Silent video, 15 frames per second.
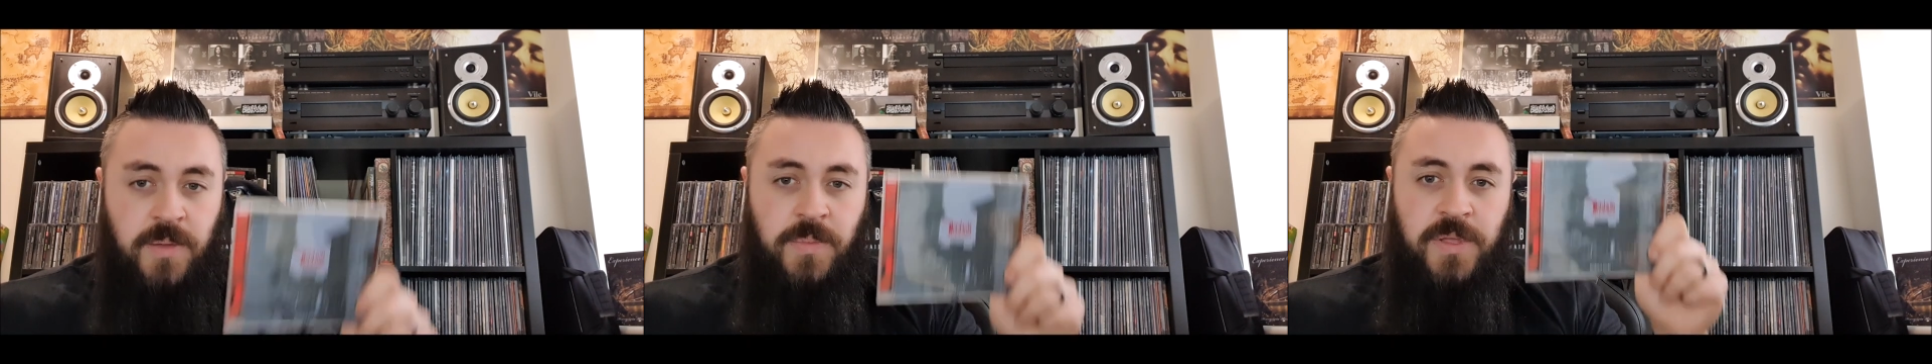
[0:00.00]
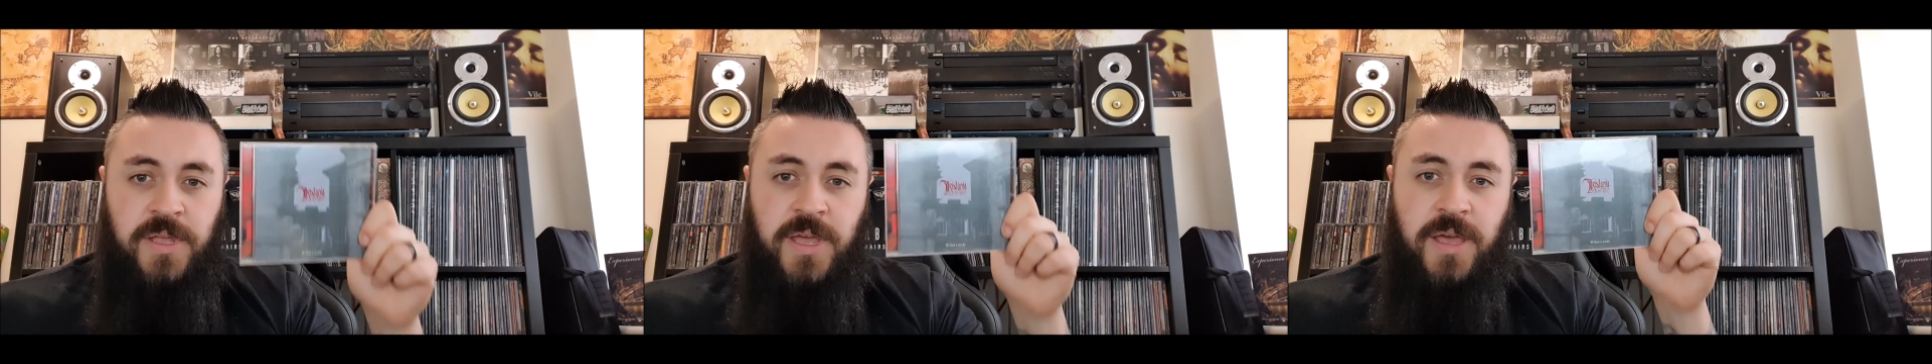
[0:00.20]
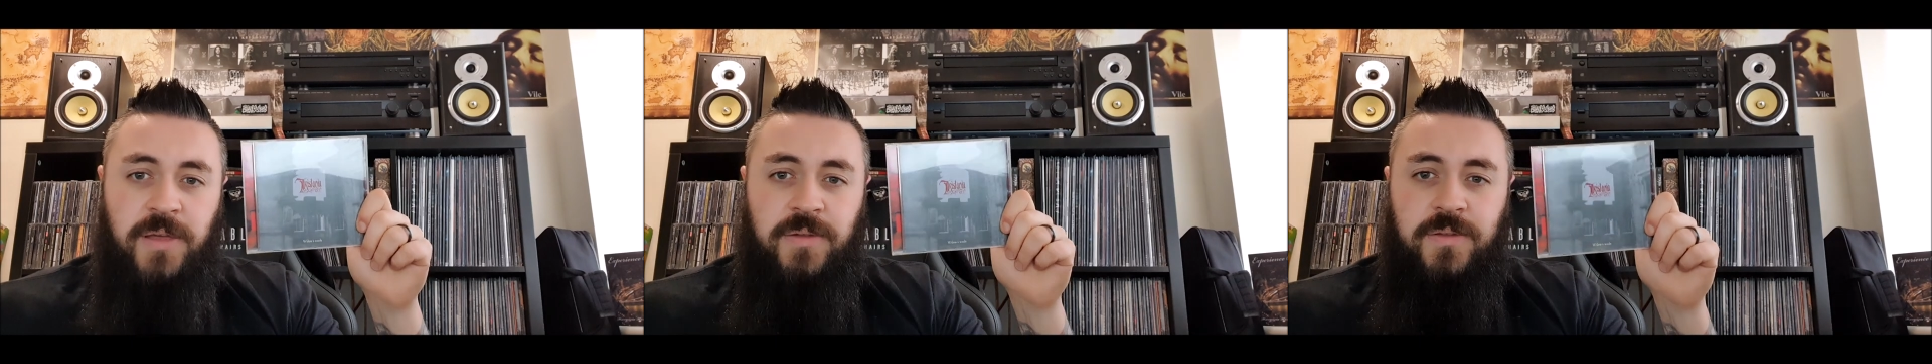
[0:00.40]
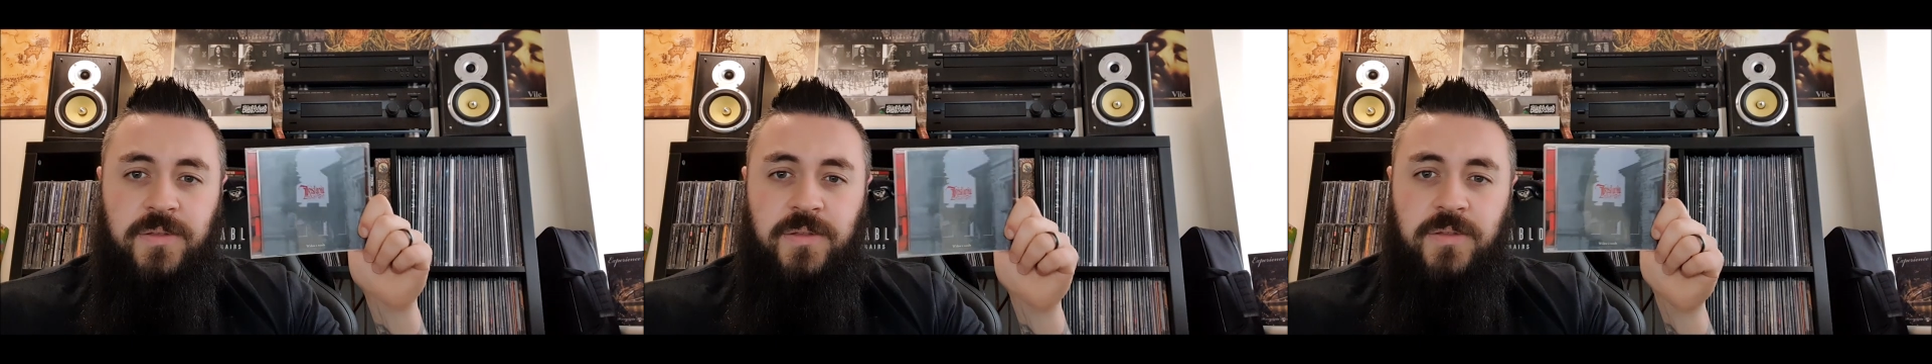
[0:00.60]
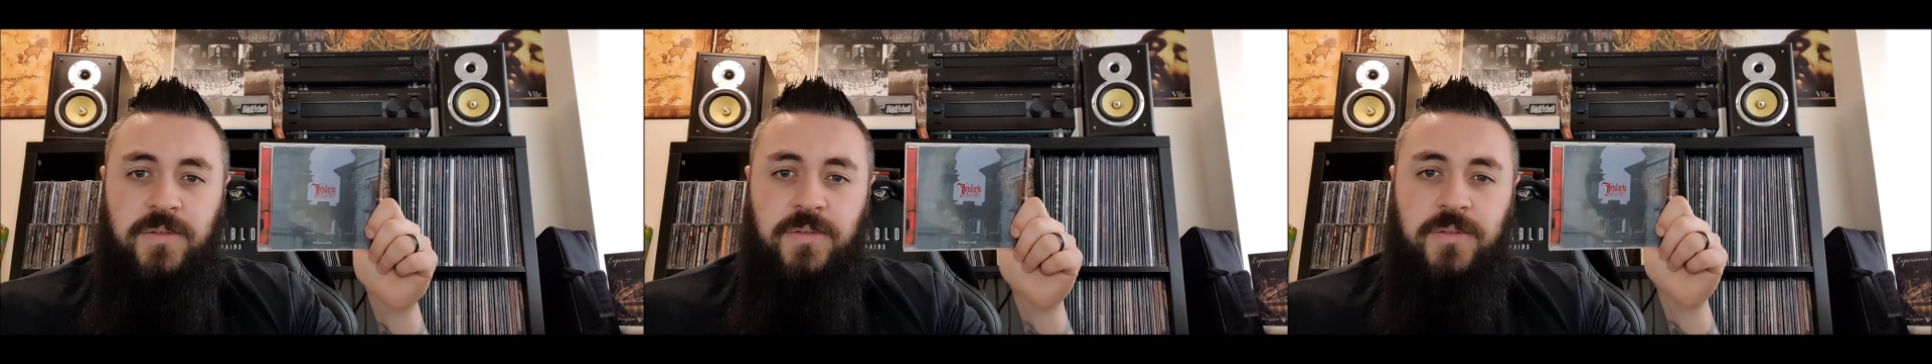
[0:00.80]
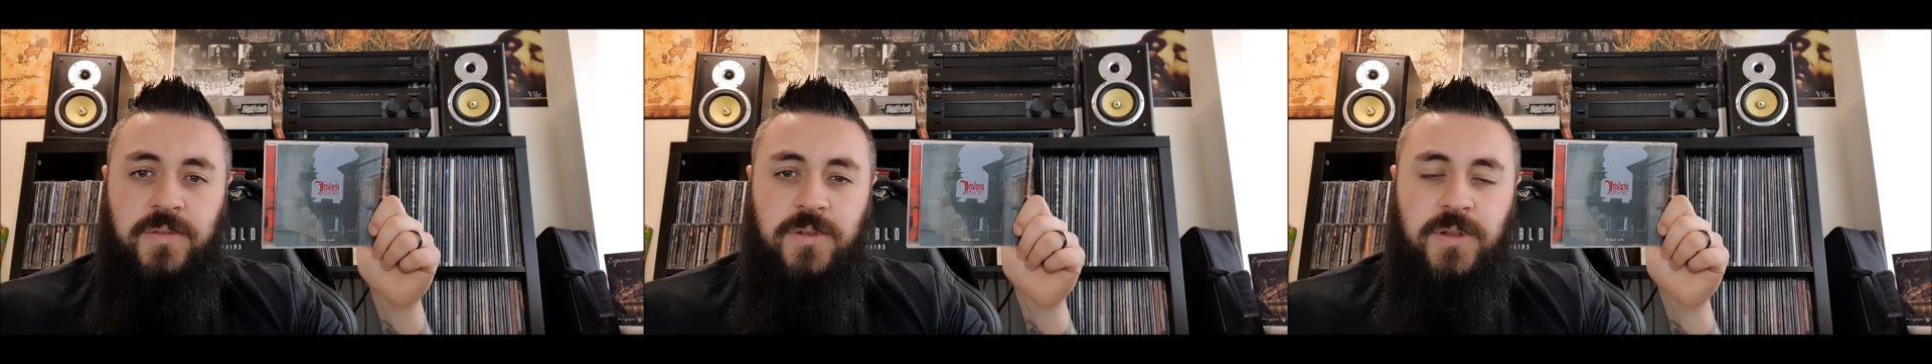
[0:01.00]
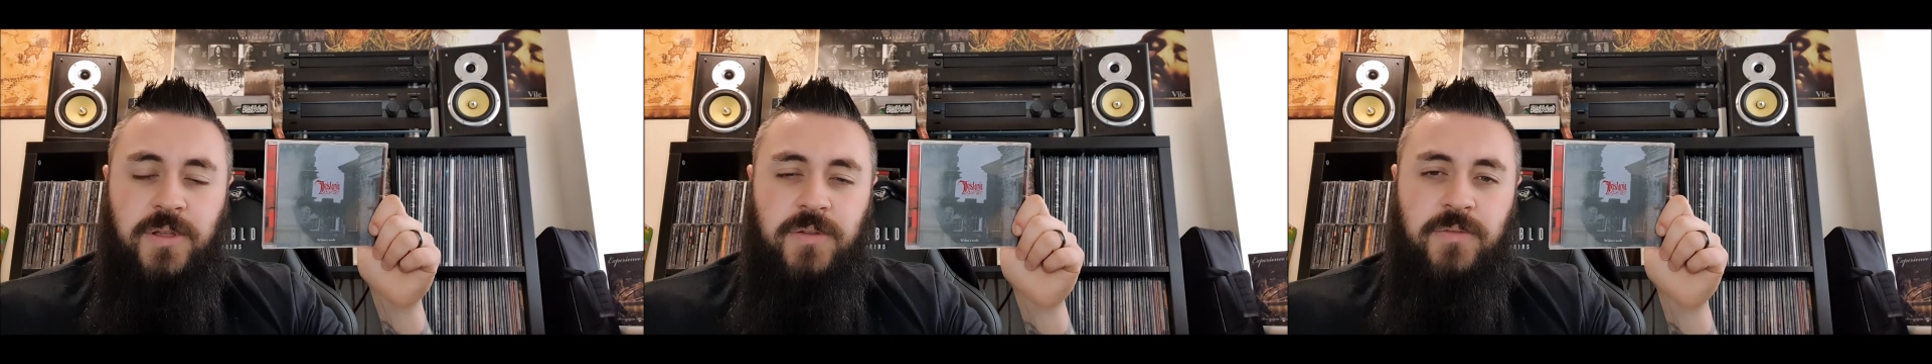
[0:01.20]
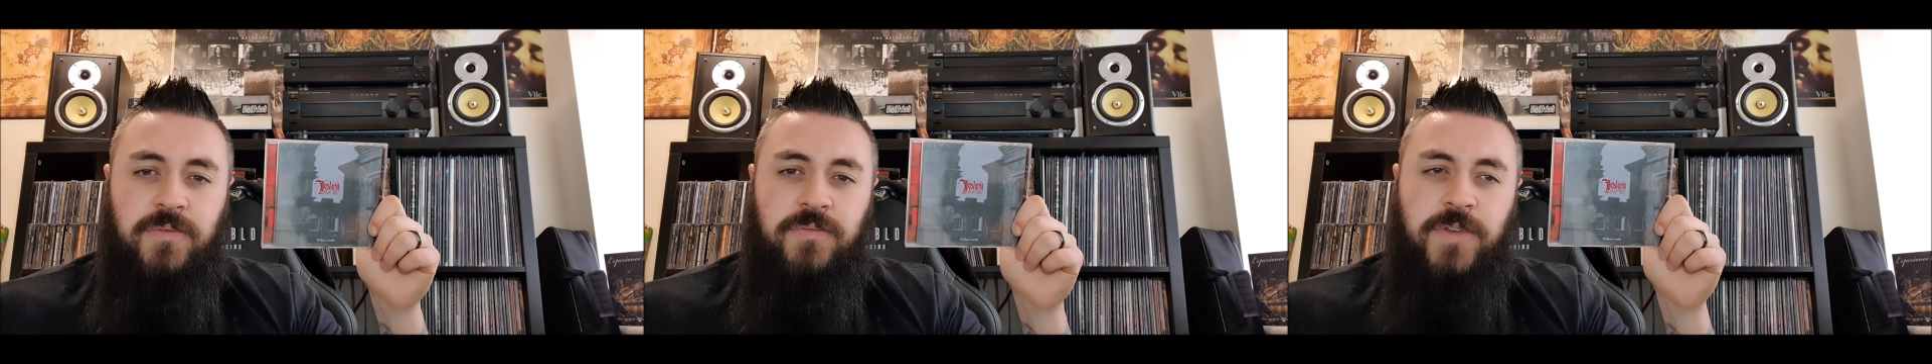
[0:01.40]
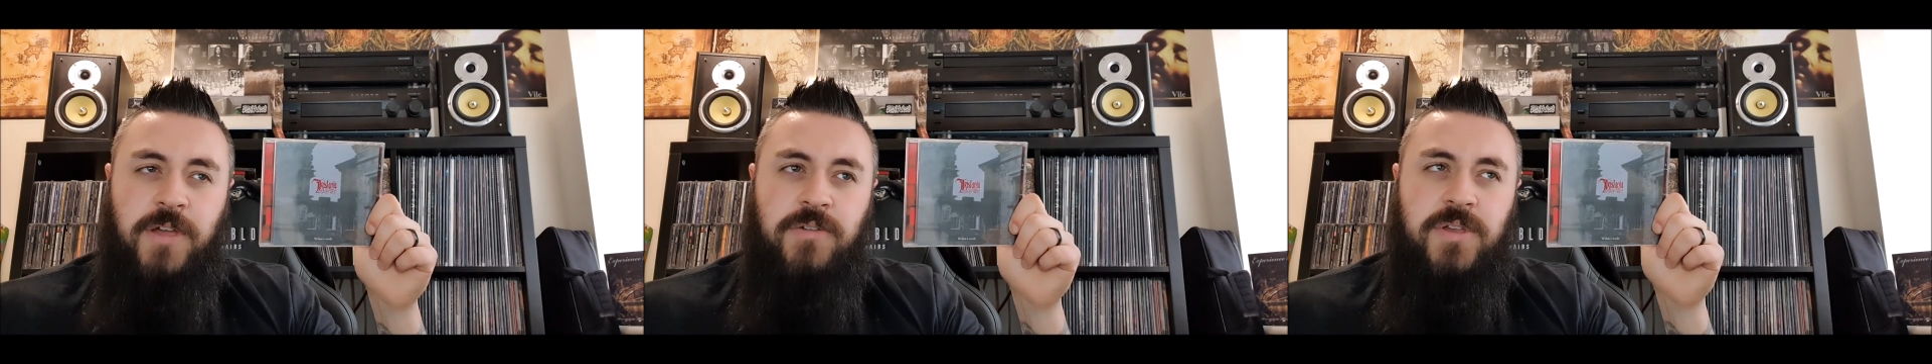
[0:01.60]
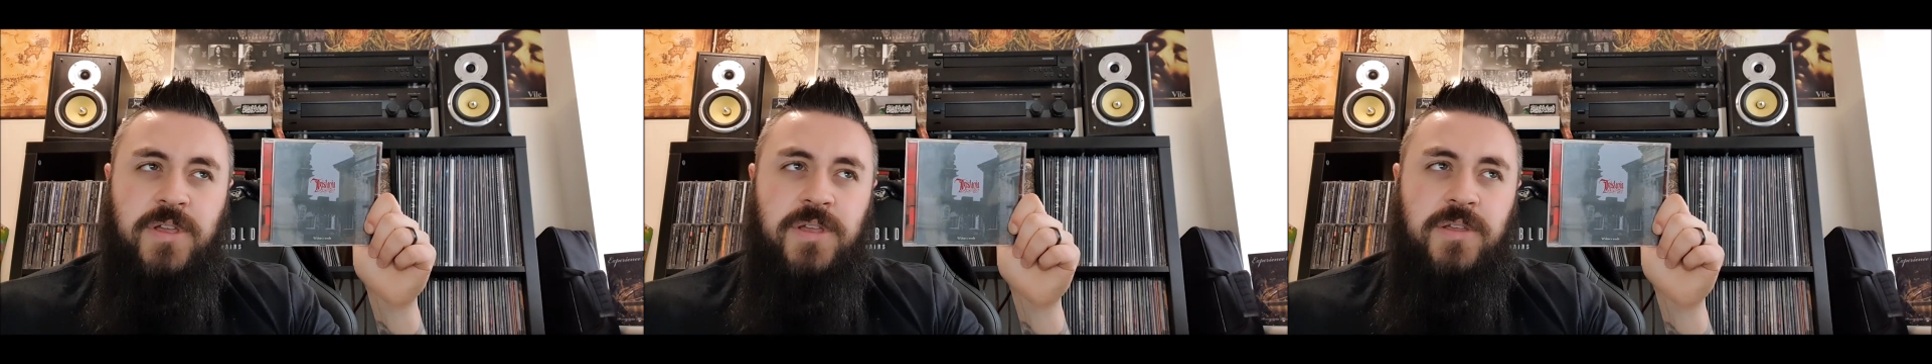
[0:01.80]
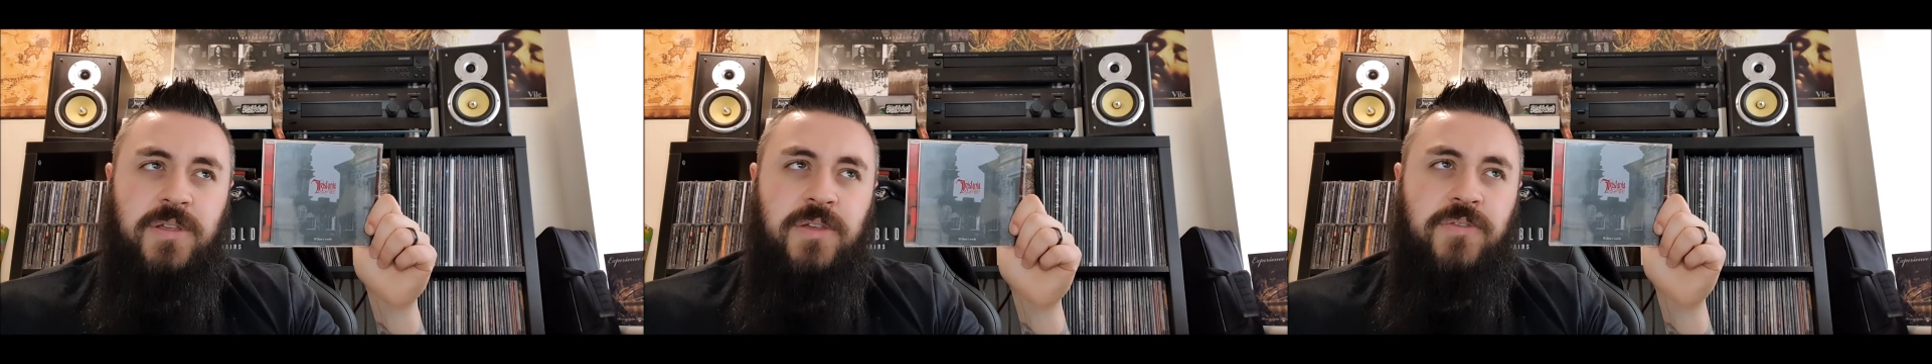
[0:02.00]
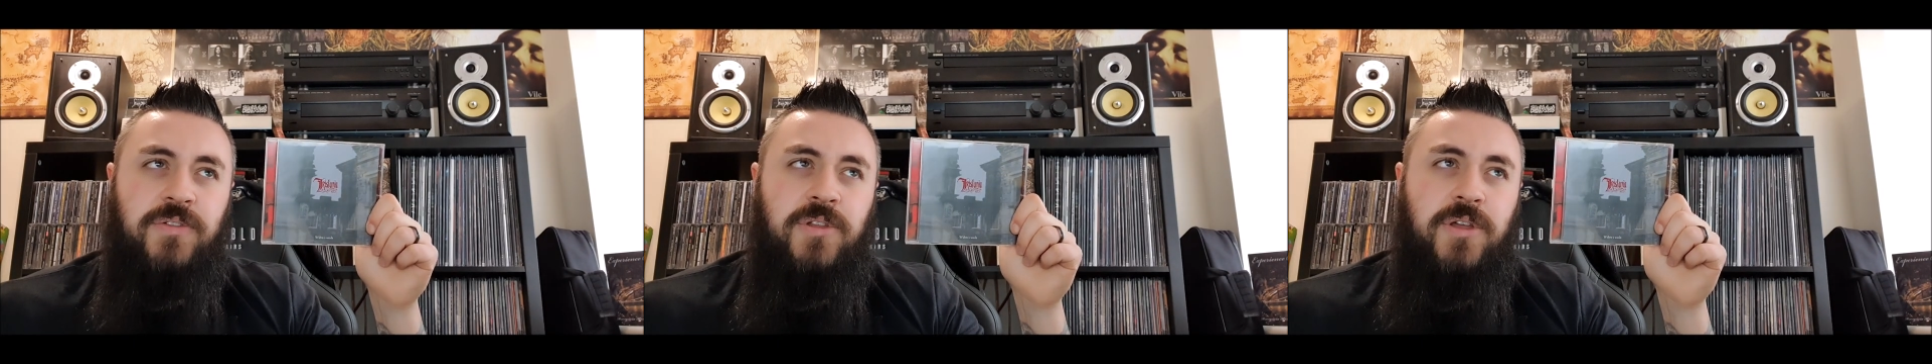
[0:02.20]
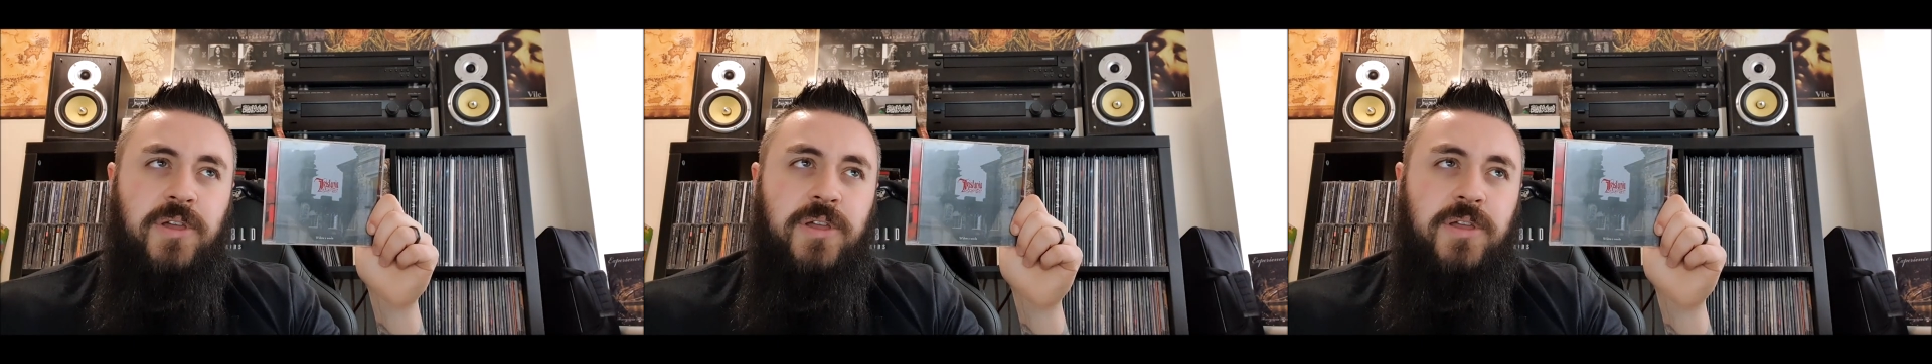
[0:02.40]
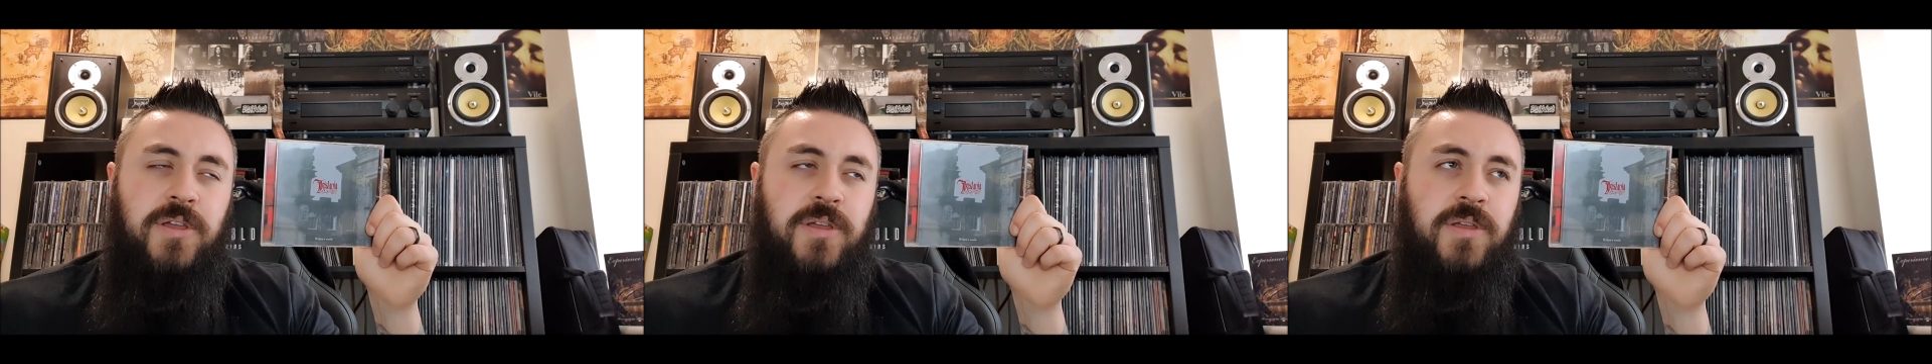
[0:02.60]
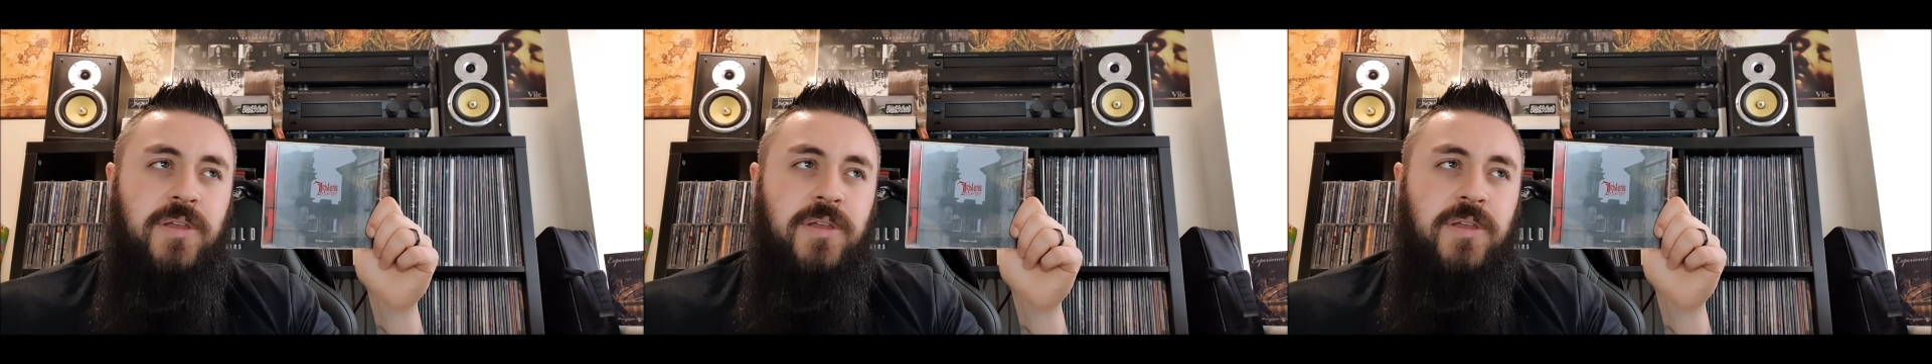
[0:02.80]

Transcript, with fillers: But yeah, you know, very, if you like...